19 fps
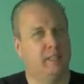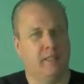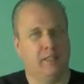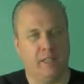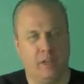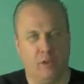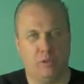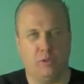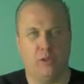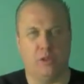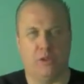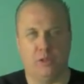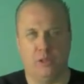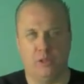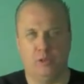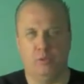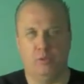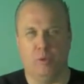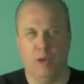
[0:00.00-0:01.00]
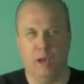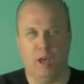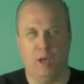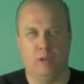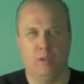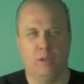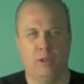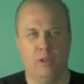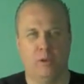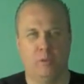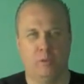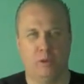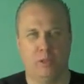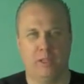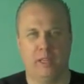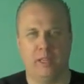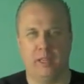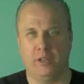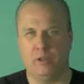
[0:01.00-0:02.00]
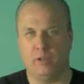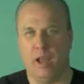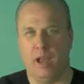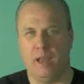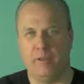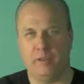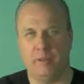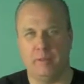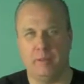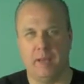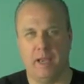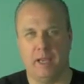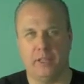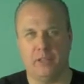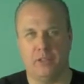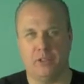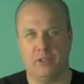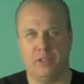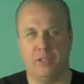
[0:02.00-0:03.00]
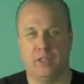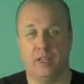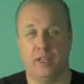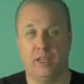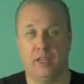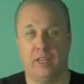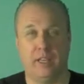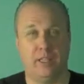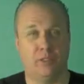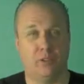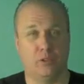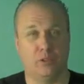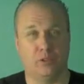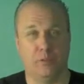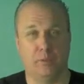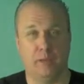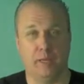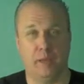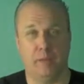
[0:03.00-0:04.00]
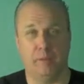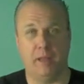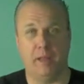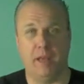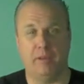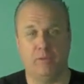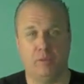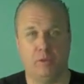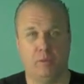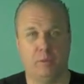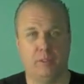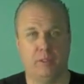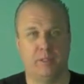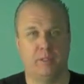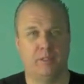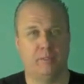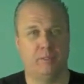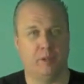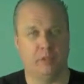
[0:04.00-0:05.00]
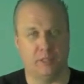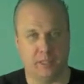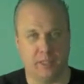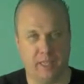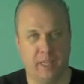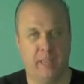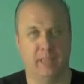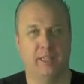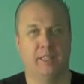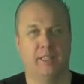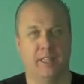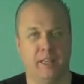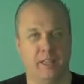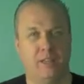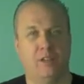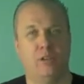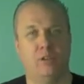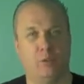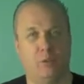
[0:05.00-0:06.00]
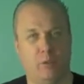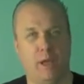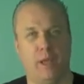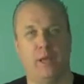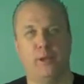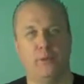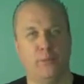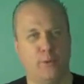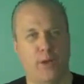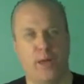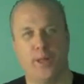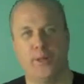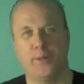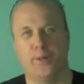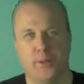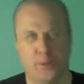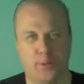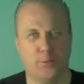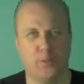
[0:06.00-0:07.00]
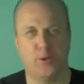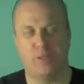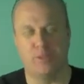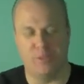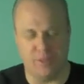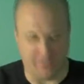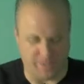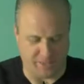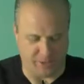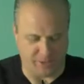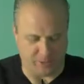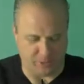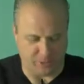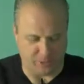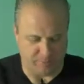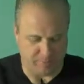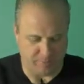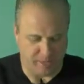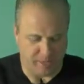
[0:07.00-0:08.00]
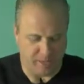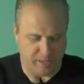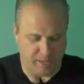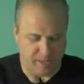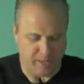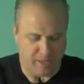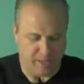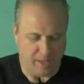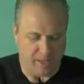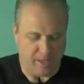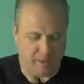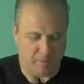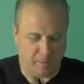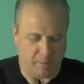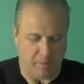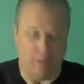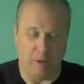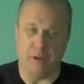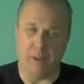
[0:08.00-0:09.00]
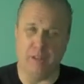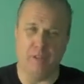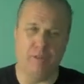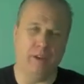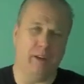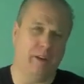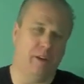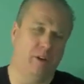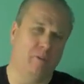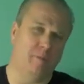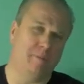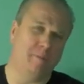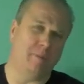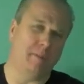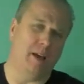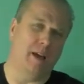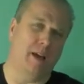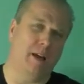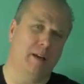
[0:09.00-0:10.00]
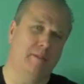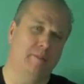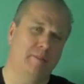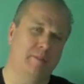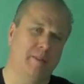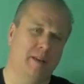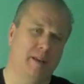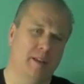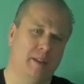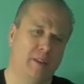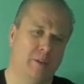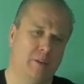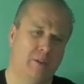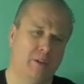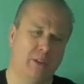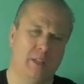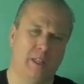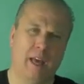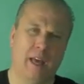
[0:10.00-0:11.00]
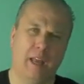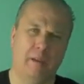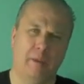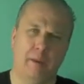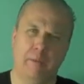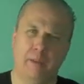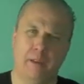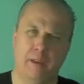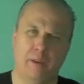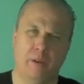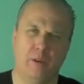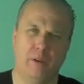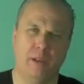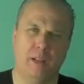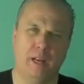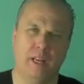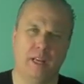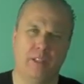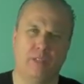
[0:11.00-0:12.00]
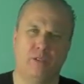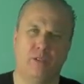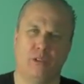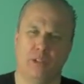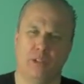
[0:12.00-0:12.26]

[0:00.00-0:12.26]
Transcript: you're going to do well with getting traffic back to your site. And social media platforms, once again, tend to rank well with videos. Promoting the video. There is a lot of people that utilize, for